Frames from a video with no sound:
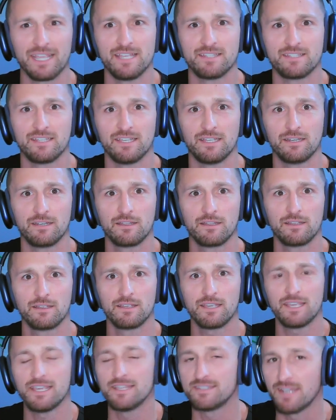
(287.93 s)
Is
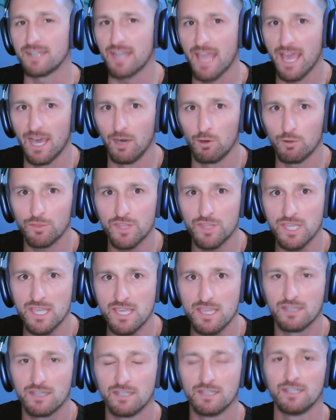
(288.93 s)
it
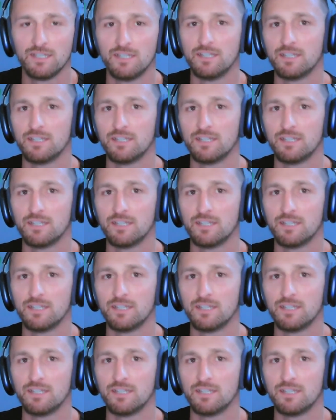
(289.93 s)
healthy?